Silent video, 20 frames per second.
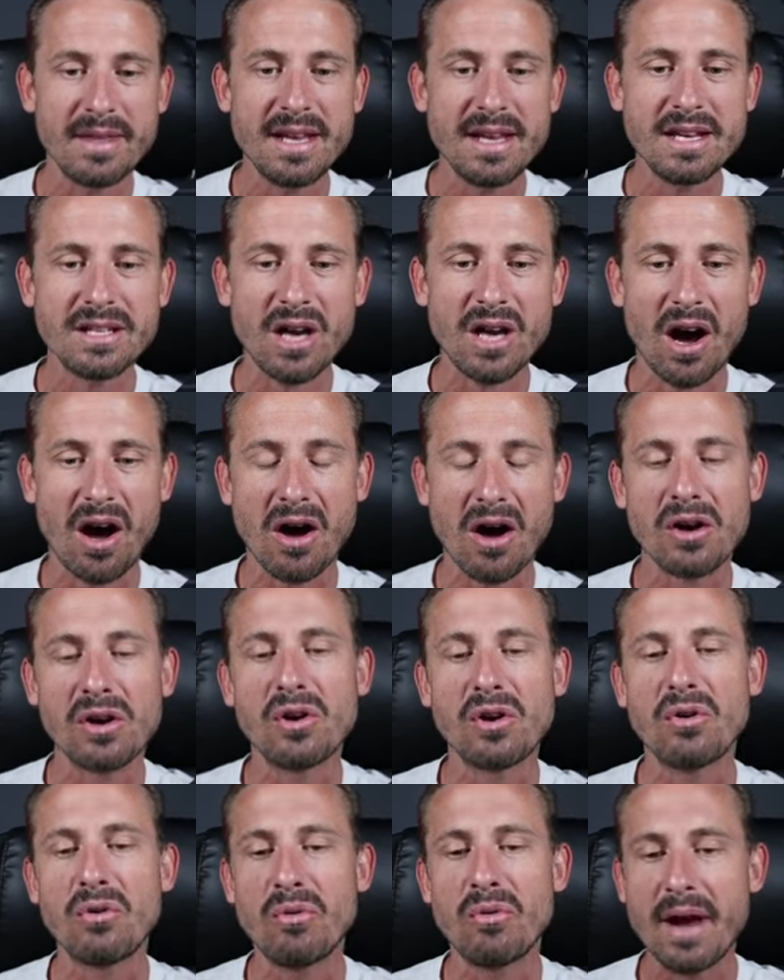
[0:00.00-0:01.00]
These are
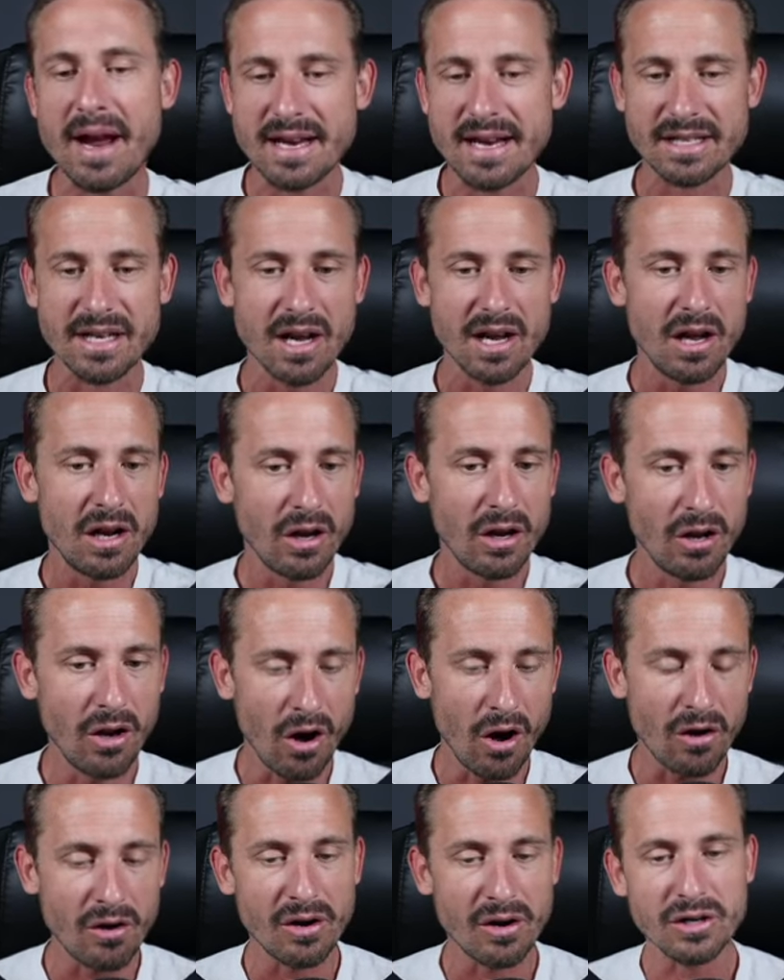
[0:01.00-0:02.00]
great
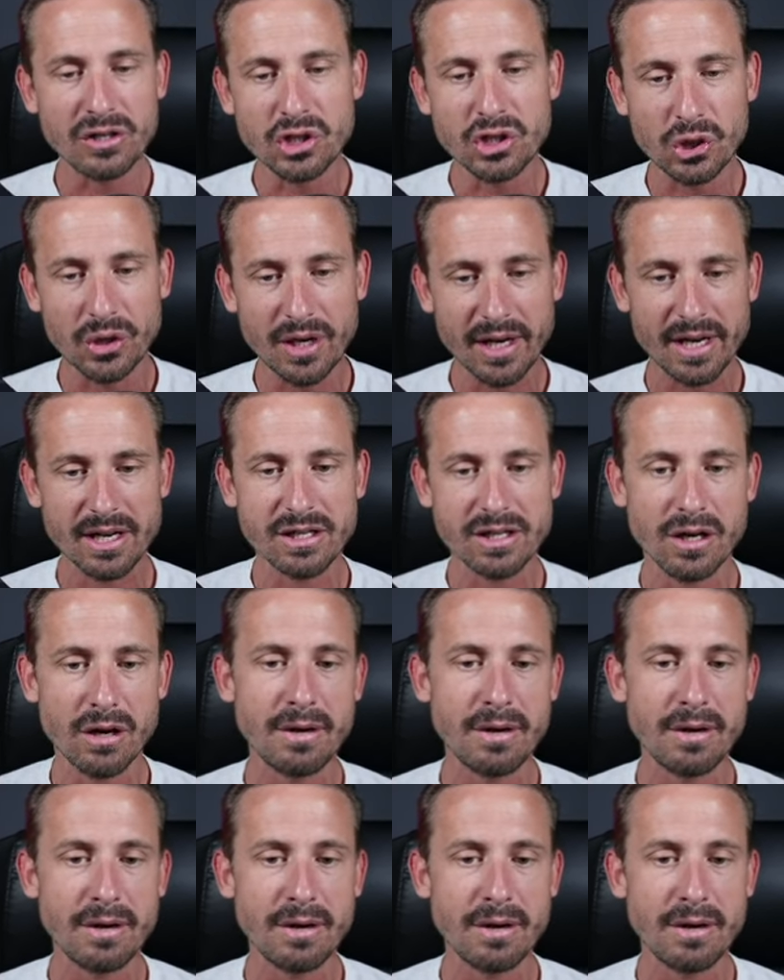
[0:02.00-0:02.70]
long triggers,